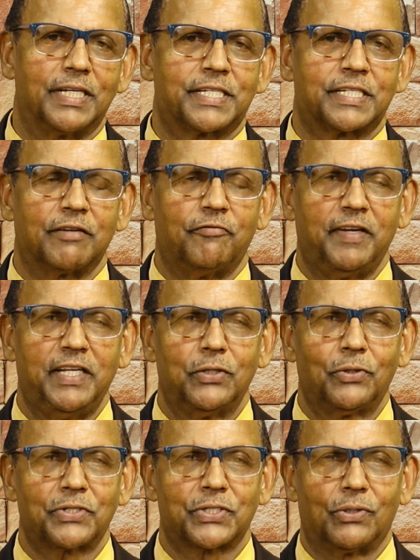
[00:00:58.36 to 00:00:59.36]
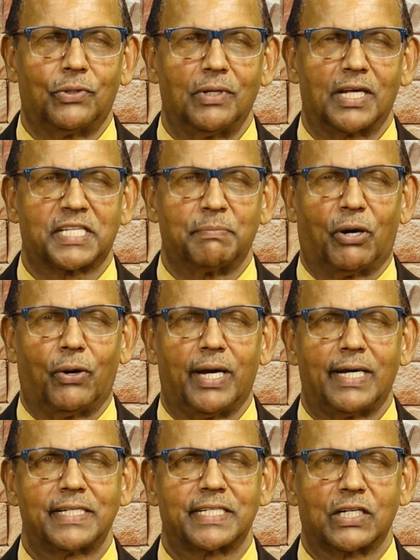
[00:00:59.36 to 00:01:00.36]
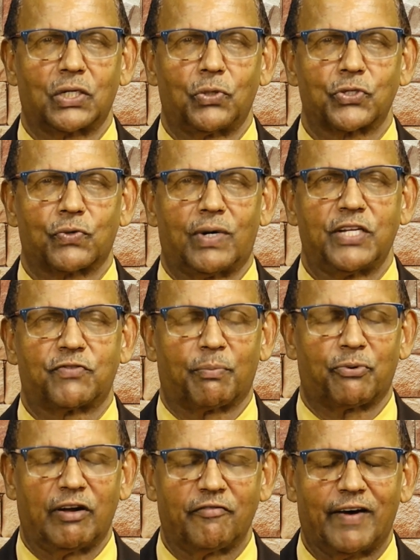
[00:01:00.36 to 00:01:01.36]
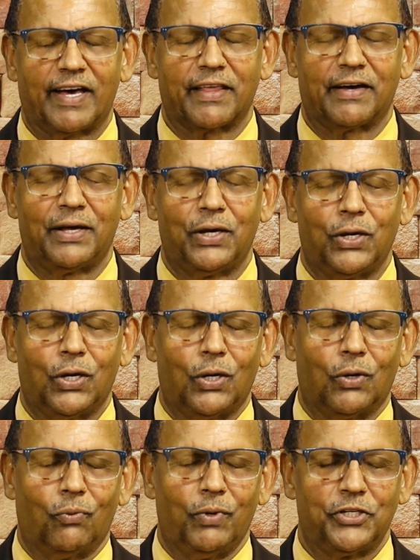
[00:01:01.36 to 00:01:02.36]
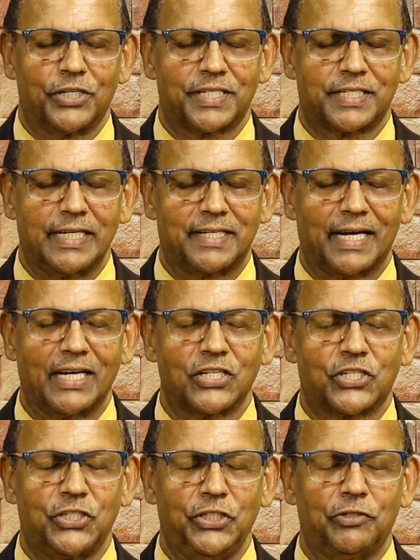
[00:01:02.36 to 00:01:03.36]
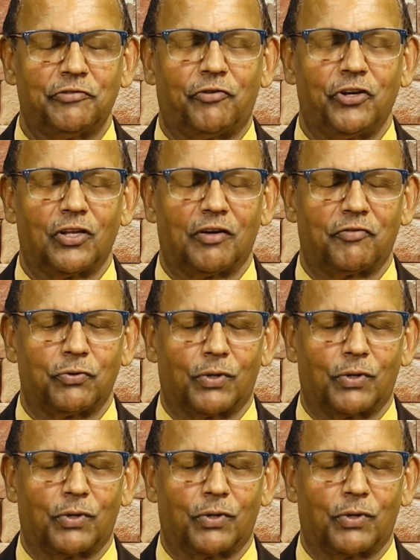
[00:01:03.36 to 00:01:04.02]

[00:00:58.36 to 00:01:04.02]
this video. So let's bow our heads and close our eyes for prayer. Father, we just say thanks to you for your love